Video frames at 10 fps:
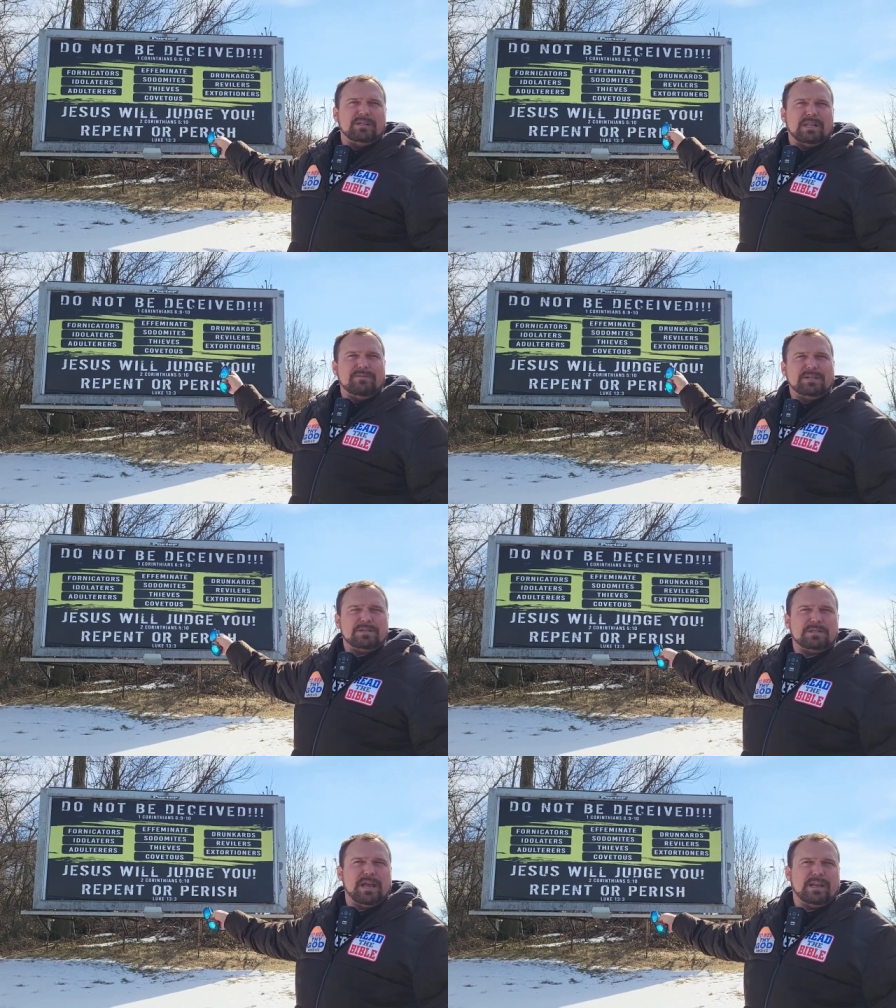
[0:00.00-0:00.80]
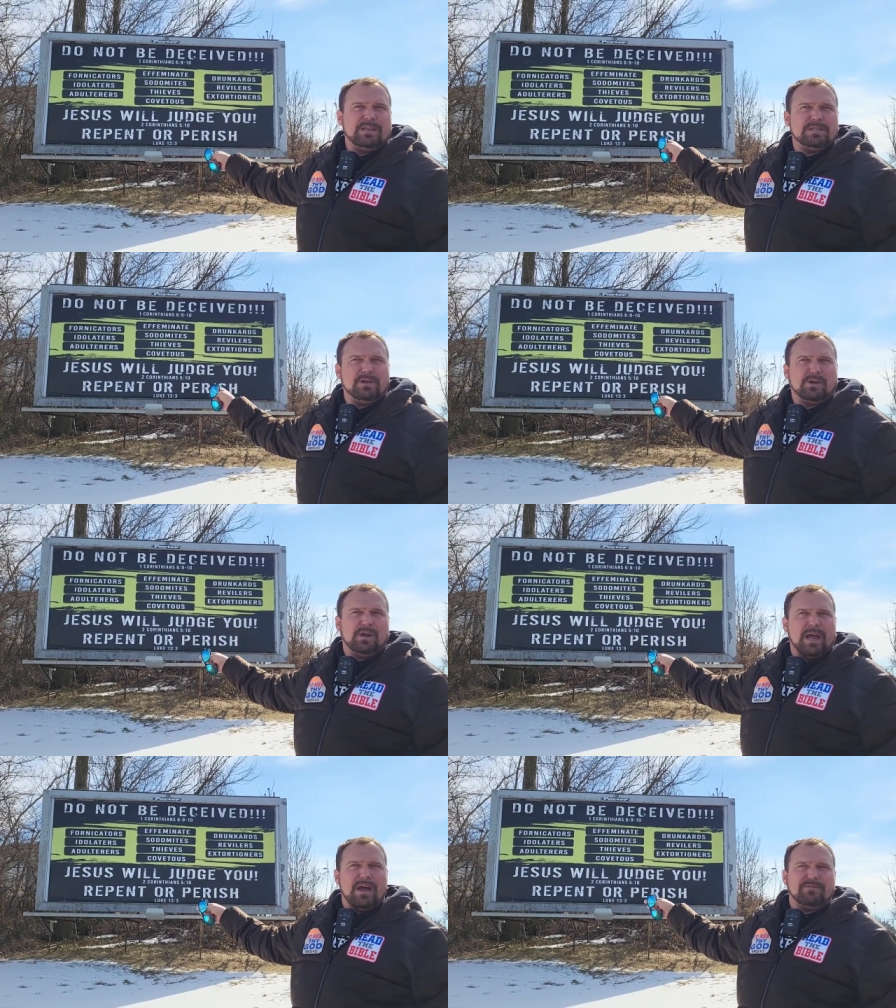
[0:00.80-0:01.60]
and live in sin and still go
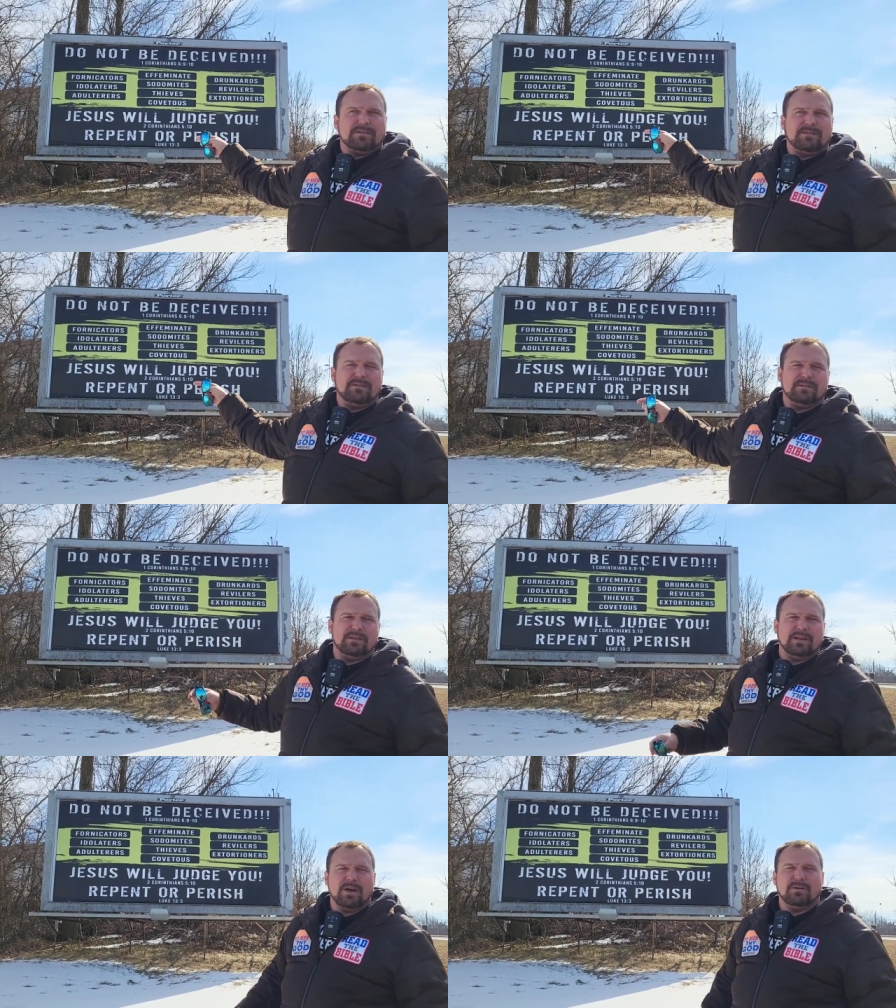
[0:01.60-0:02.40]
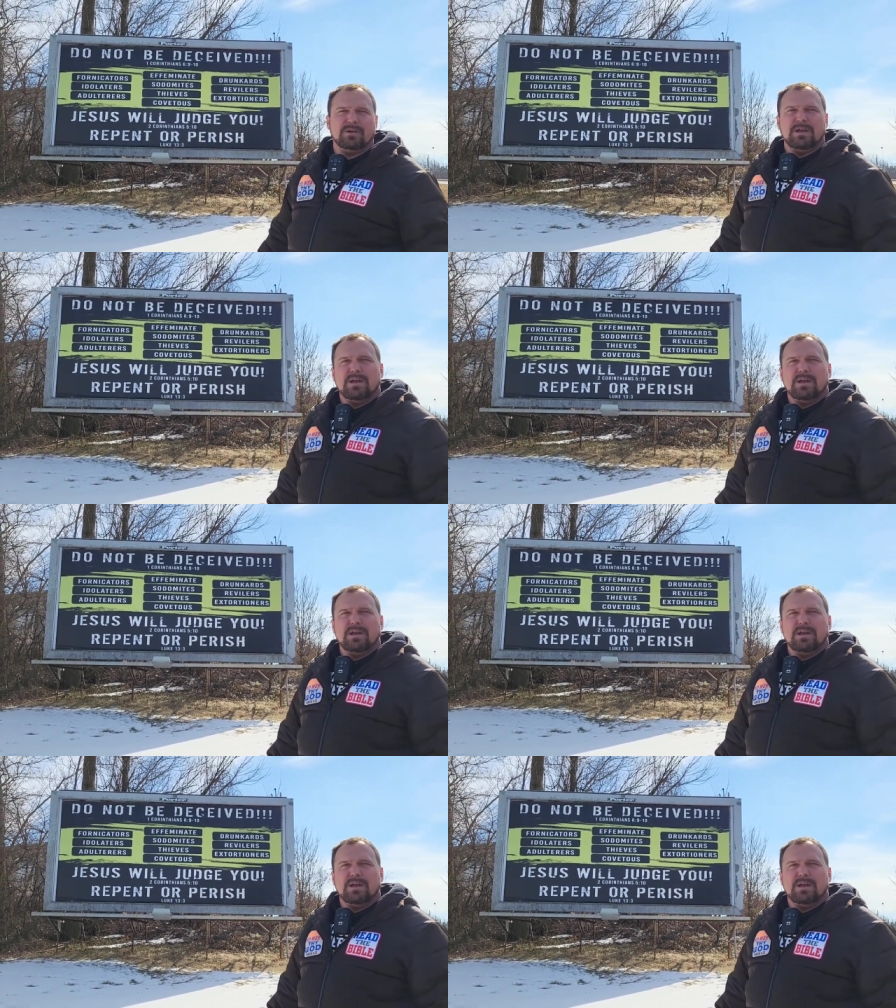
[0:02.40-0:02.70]
to heaven, you know?